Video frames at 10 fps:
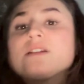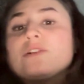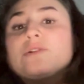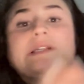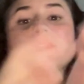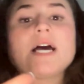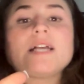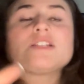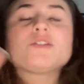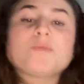including
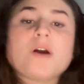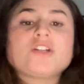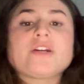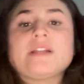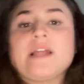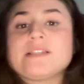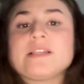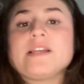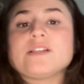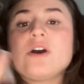tests, projects, and
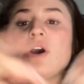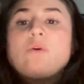essays,